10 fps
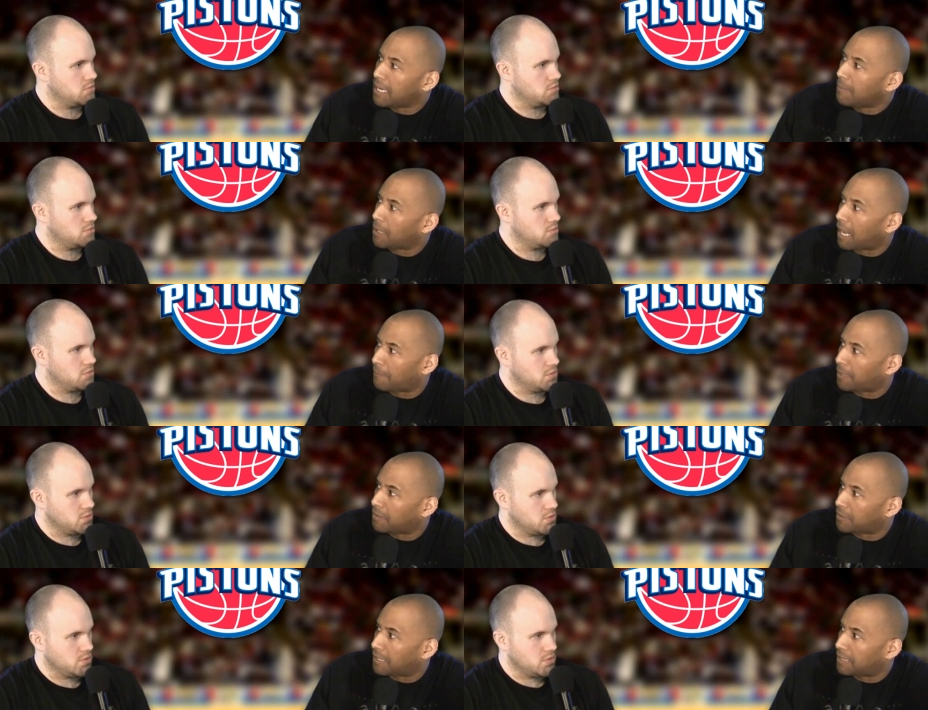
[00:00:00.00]
Speaker 1: can name a lot of
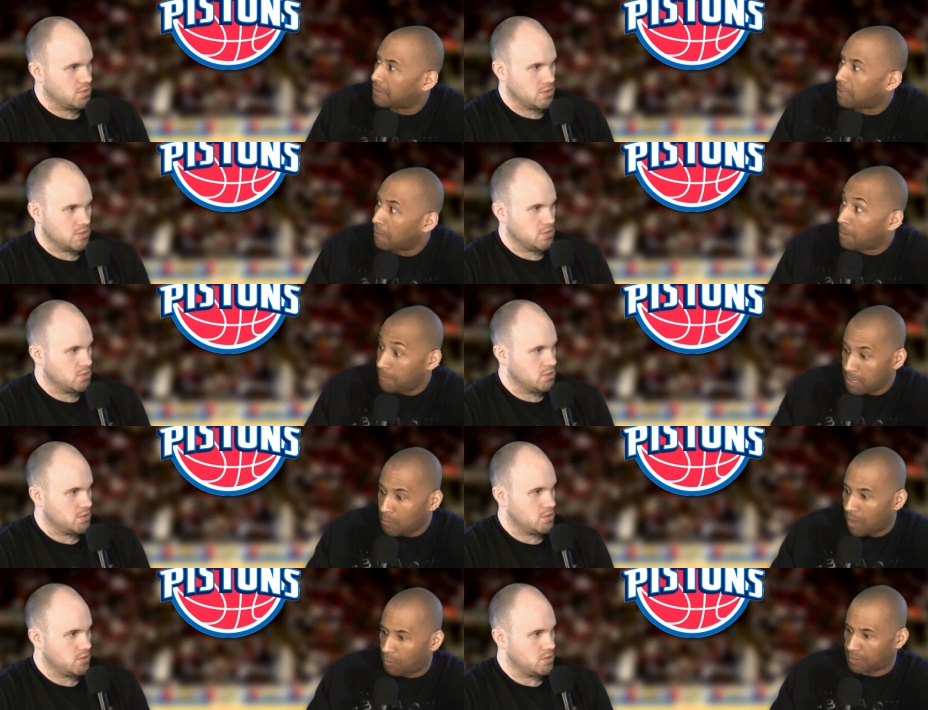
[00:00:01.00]
players on that team. But
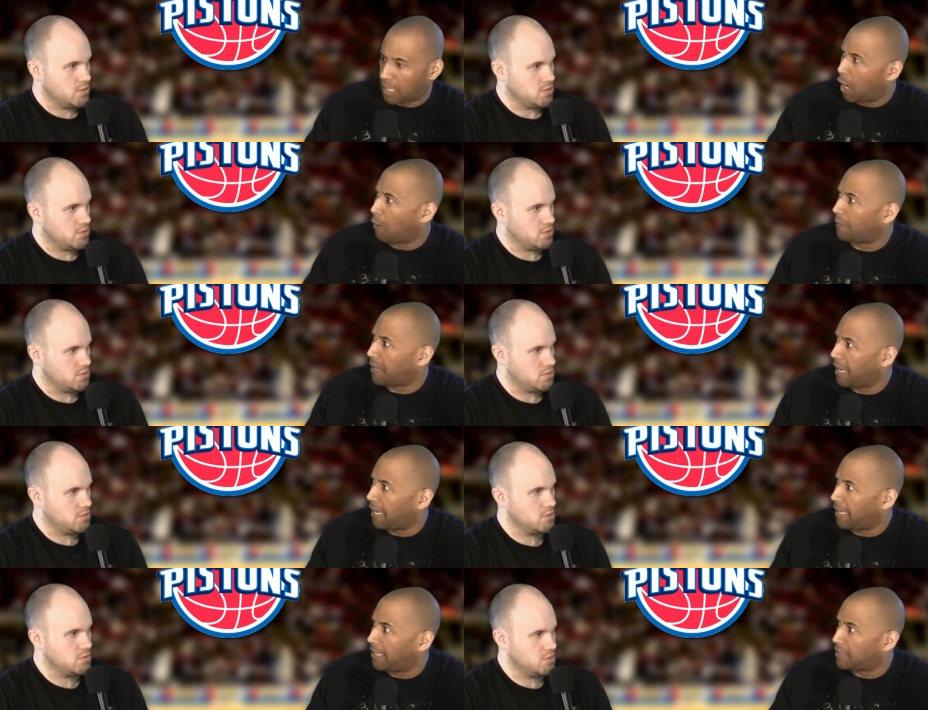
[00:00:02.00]
meanwhile, it was Elvin
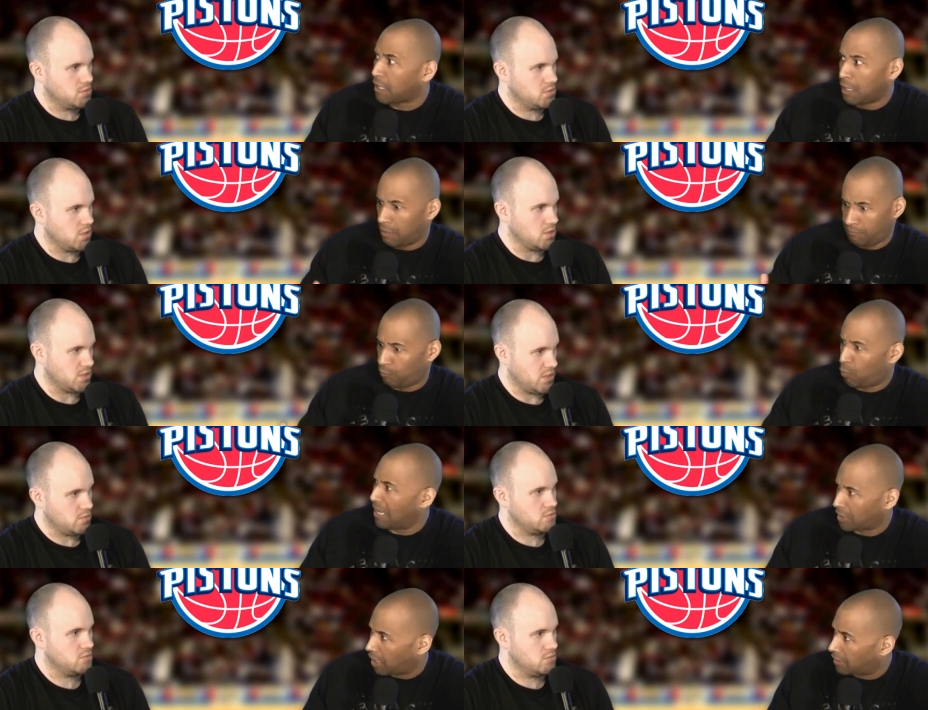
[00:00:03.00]
Hayes,
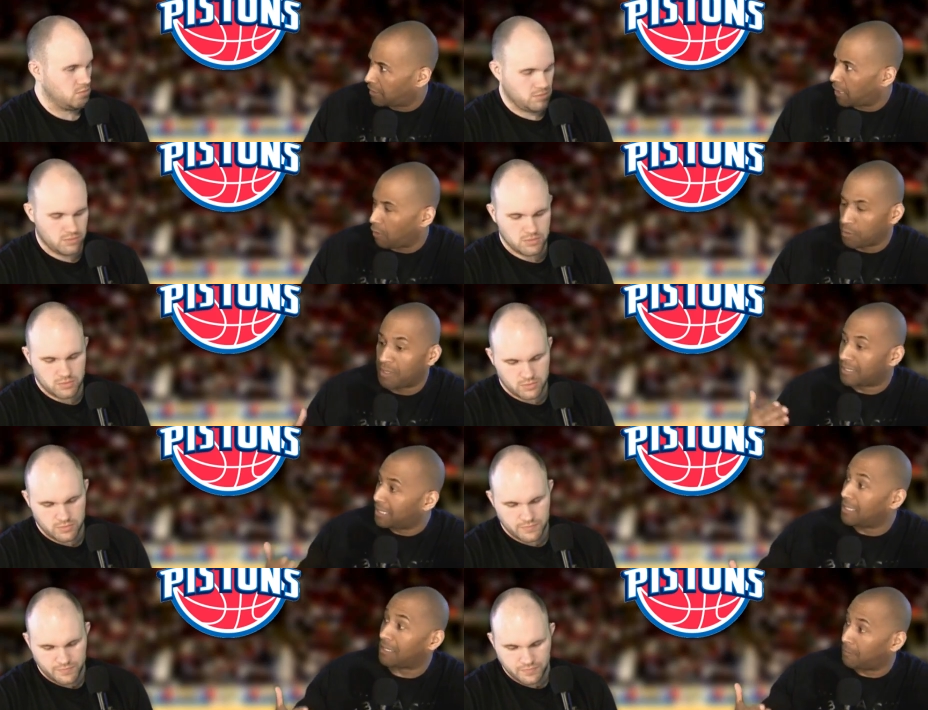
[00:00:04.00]
Wes Unsell. You could
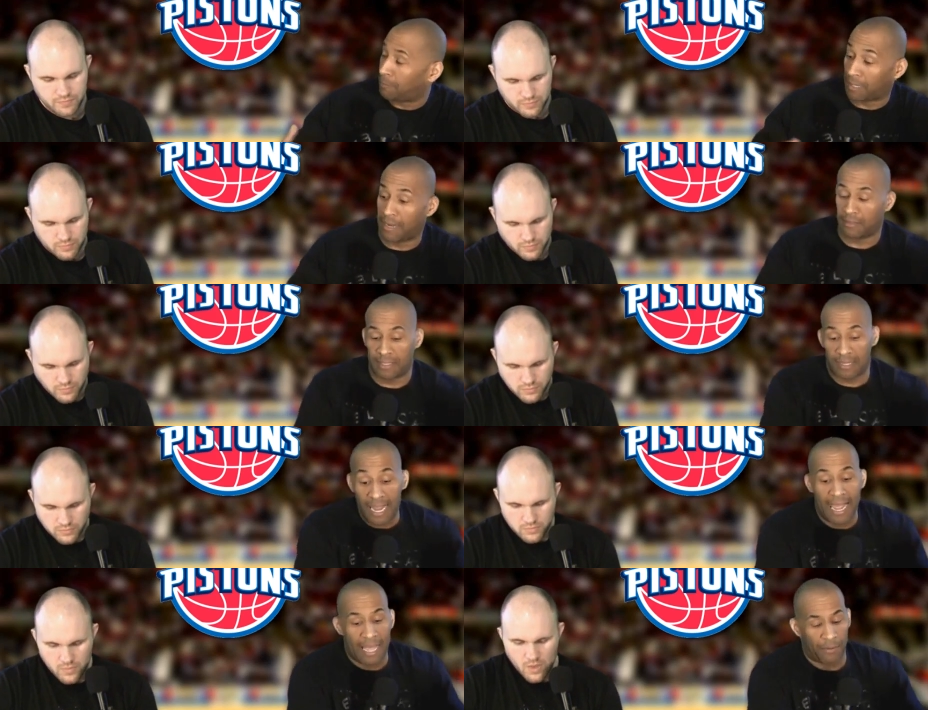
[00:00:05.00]
see the players that
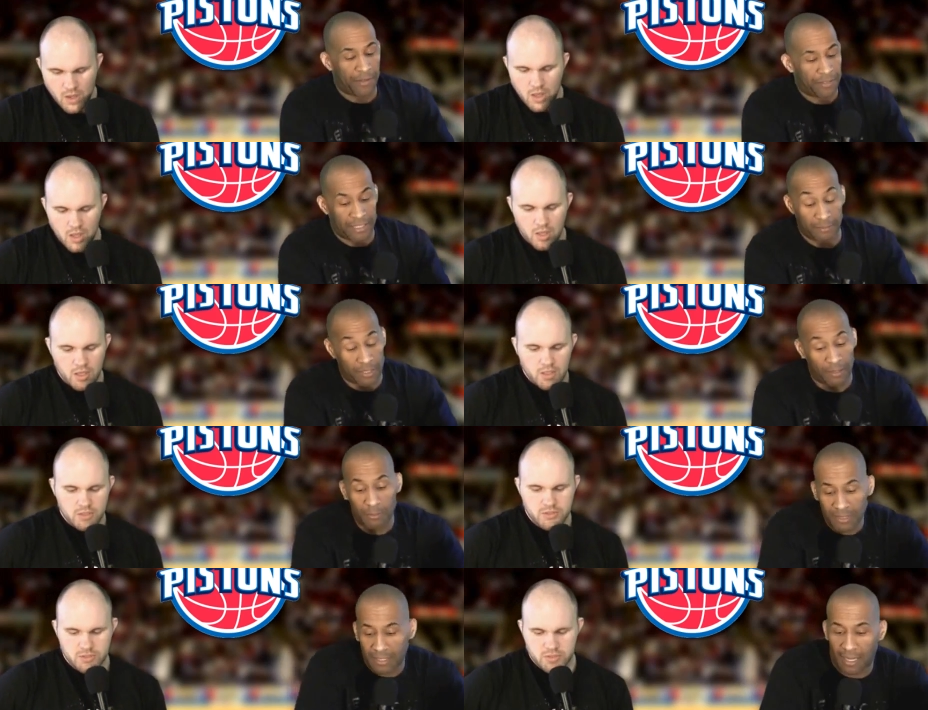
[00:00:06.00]
they had on their team. So it
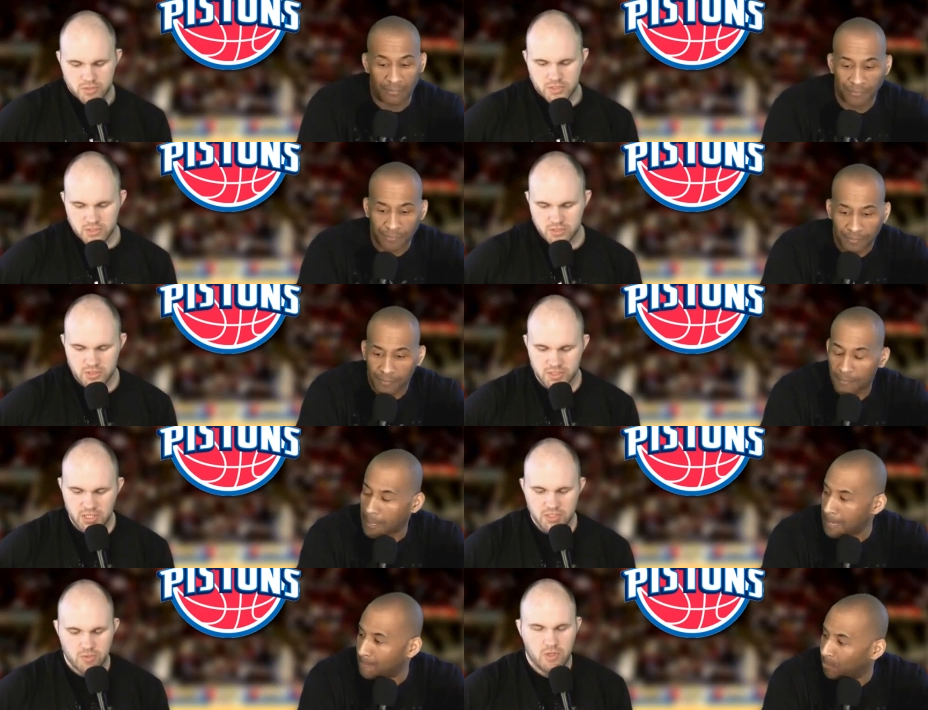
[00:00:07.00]
was to
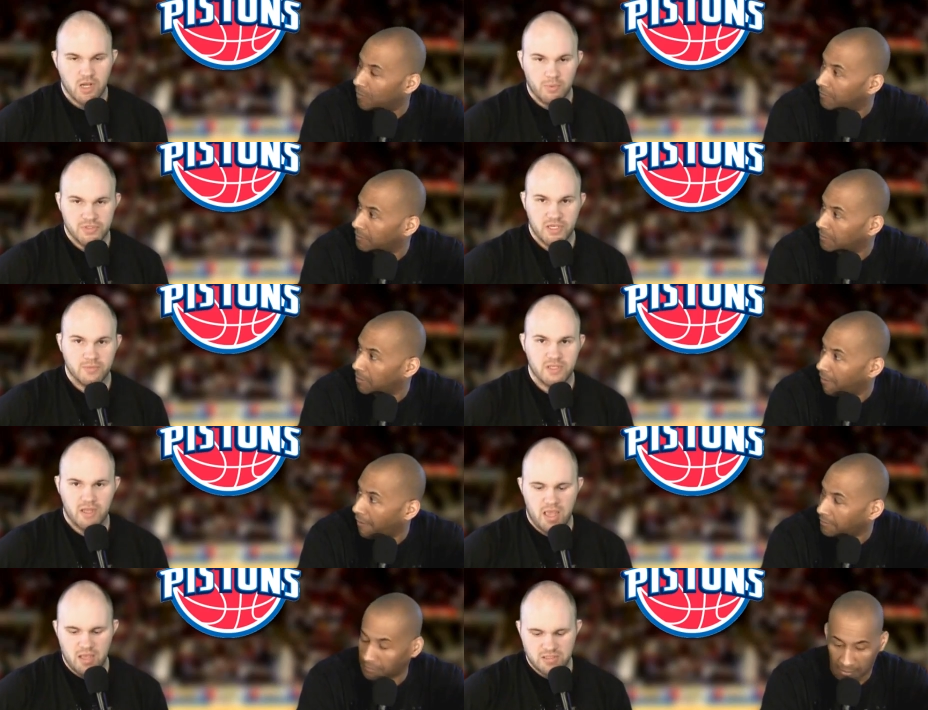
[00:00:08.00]
touch on a couple teams in
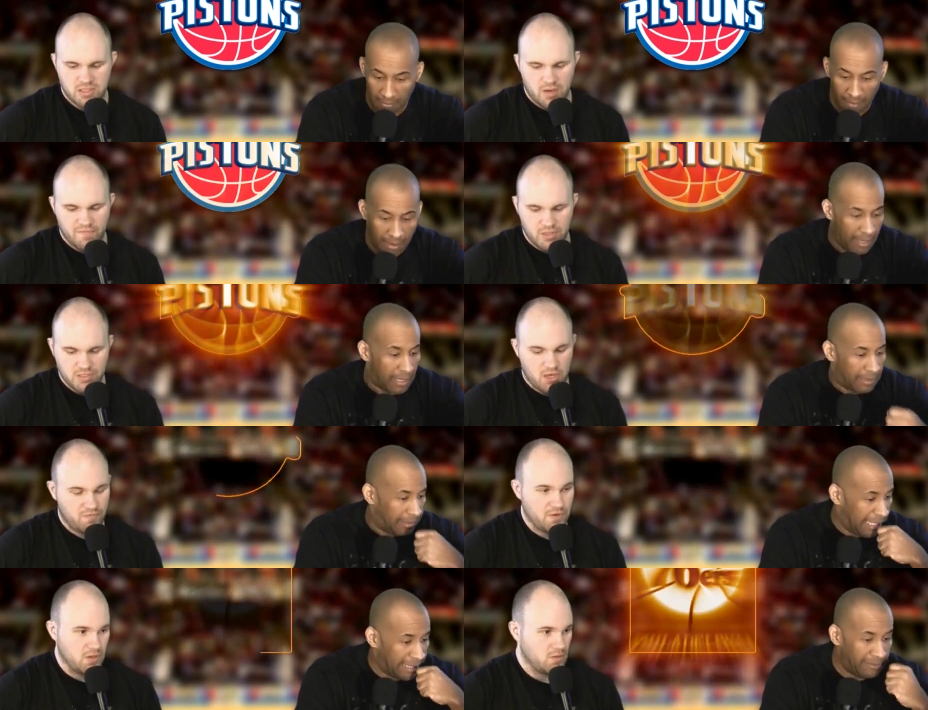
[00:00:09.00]
the East,
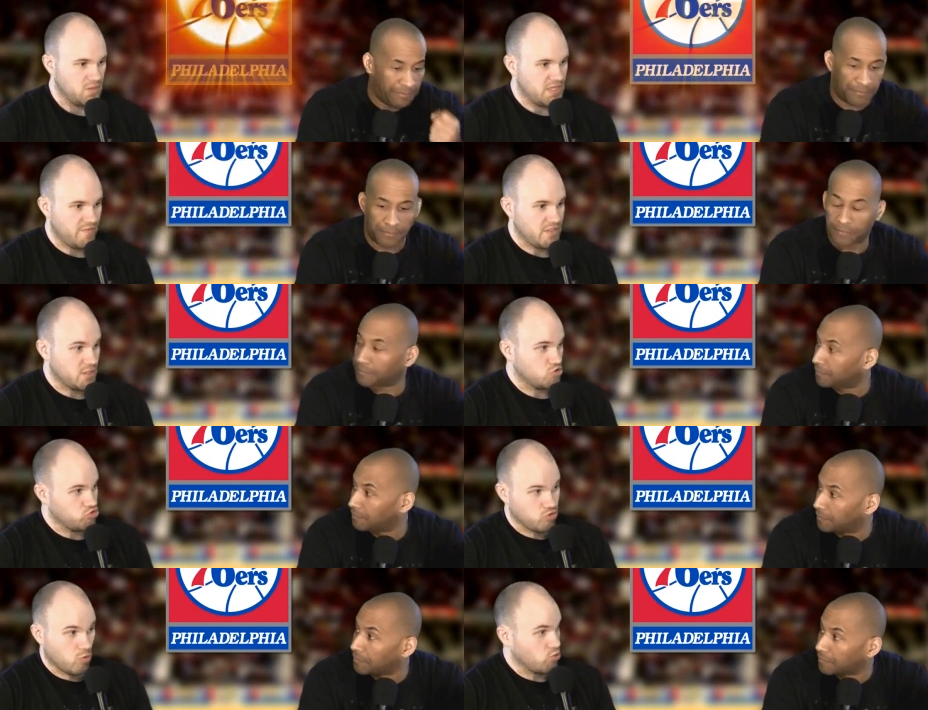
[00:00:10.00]
Philadelphia
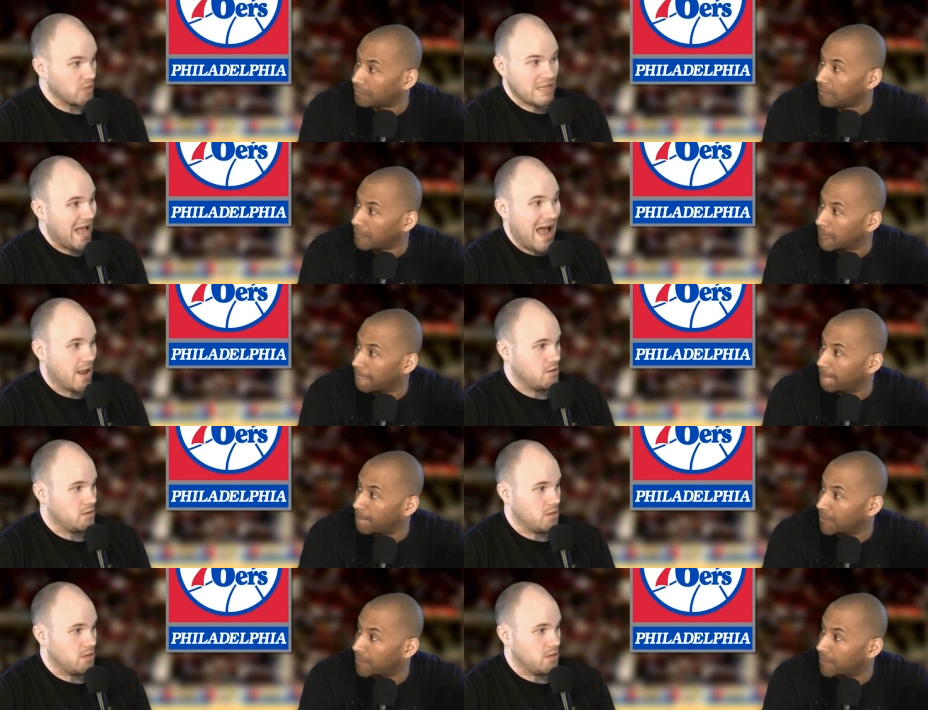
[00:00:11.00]
76ers were really hot.